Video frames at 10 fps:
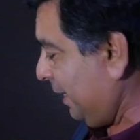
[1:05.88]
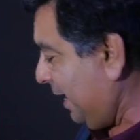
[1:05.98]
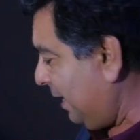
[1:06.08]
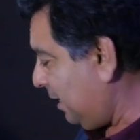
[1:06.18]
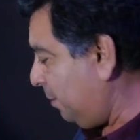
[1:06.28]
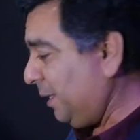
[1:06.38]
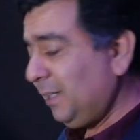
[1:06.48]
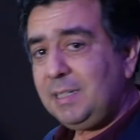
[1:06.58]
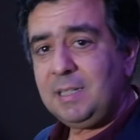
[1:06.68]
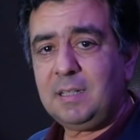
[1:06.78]
again, I mean,
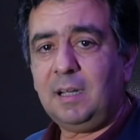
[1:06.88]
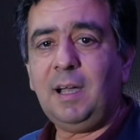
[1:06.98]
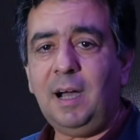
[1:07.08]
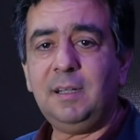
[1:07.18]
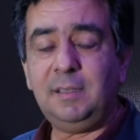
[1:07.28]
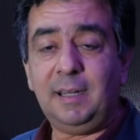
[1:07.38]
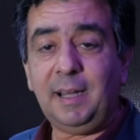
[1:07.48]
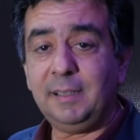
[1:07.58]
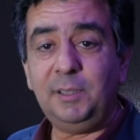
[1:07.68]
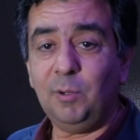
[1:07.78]
this is a car that
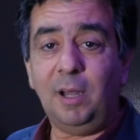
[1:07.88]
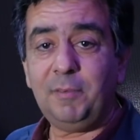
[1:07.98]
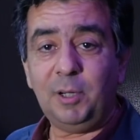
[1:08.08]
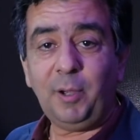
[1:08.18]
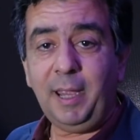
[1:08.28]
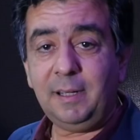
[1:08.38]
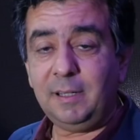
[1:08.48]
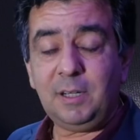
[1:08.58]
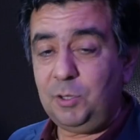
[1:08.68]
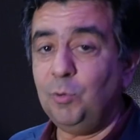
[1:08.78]
either you love it or hate it,
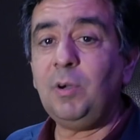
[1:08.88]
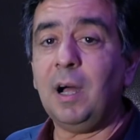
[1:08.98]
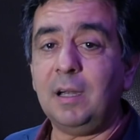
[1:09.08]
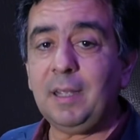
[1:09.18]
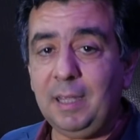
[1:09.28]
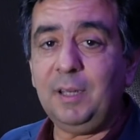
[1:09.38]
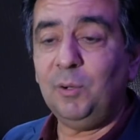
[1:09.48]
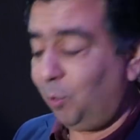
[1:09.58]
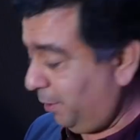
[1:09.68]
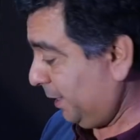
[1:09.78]
you can't
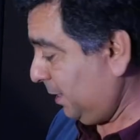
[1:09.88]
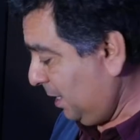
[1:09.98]
ignore it.